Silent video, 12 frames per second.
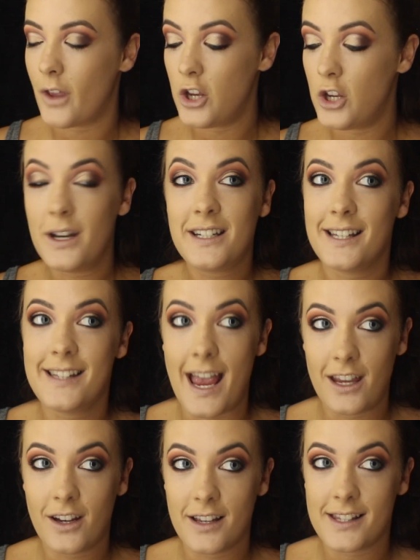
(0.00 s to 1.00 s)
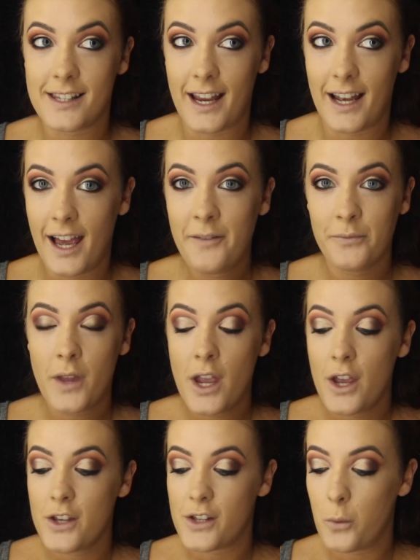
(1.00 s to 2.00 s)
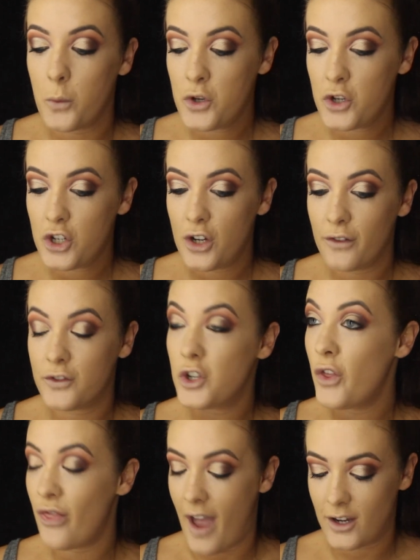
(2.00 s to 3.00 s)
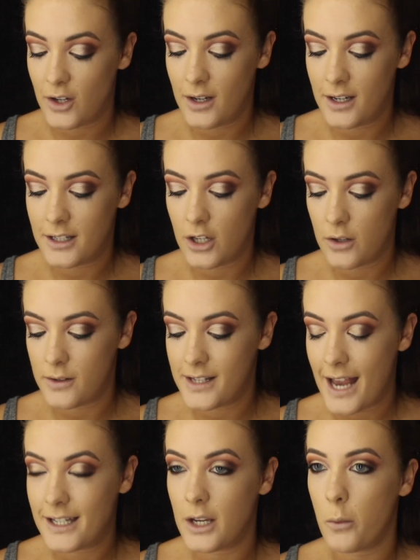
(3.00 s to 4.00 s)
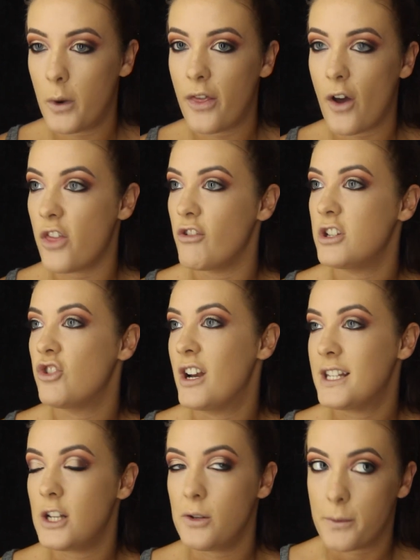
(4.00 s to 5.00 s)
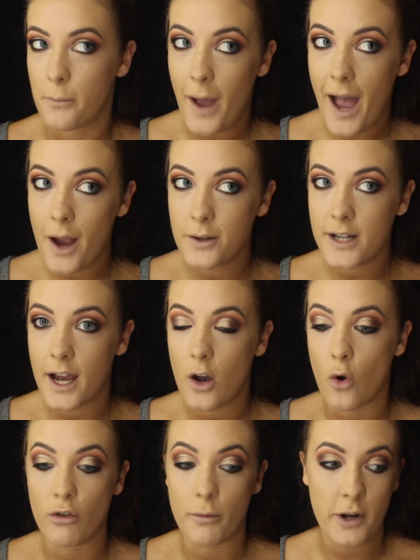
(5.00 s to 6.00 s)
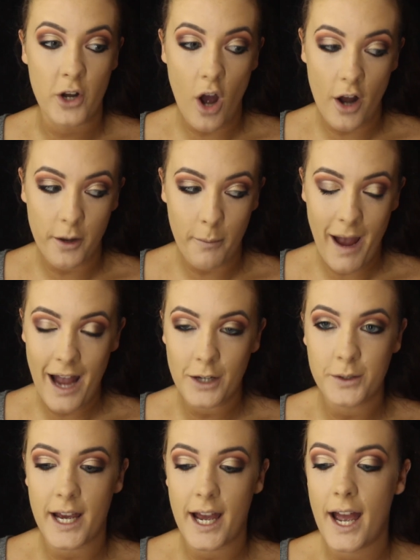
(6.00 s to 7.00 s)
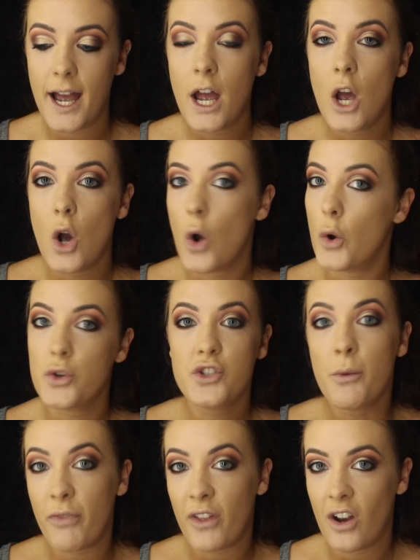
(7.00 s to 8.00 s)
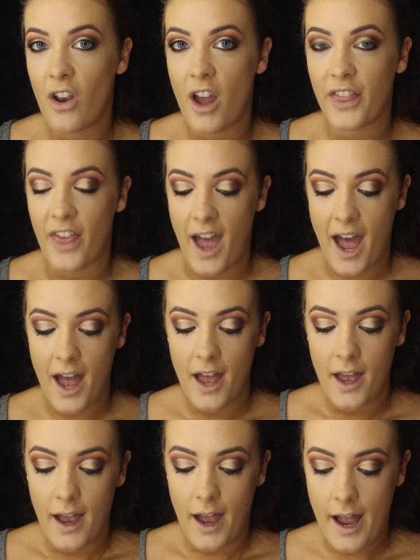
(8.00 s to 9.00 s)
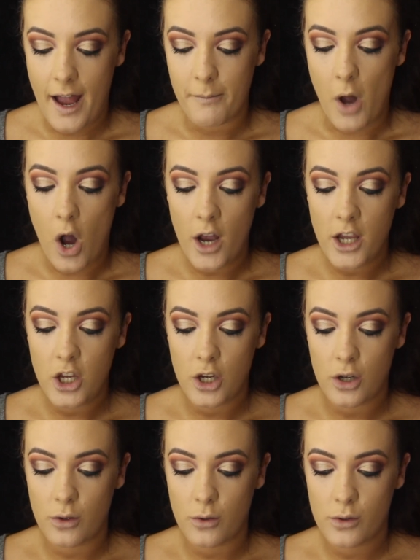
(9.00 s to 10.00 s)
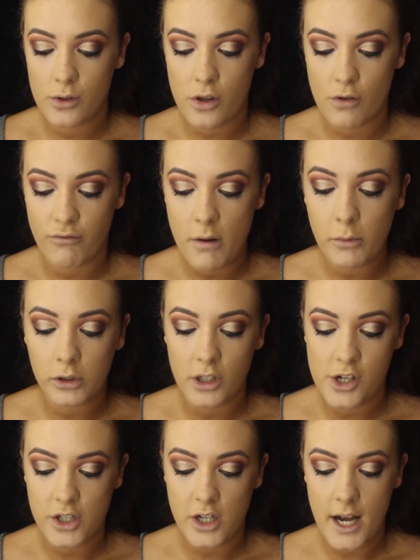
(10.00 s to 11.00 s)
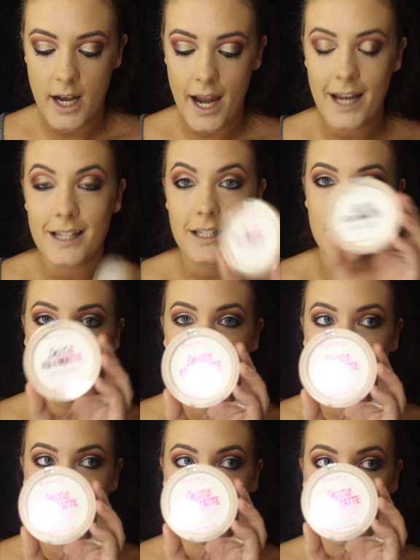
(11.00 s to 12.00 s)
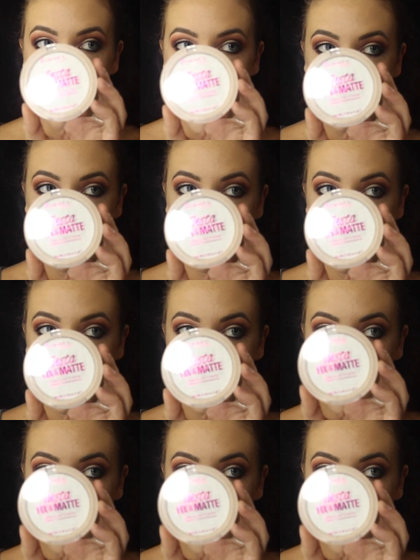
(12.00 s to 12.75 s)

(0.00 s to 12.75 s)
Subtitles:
you need to set your concealer. So once you've done that, you need to set it with either a translucent powder or a banana powder or something like that. I use the Rimmel London Insta Fixer Matte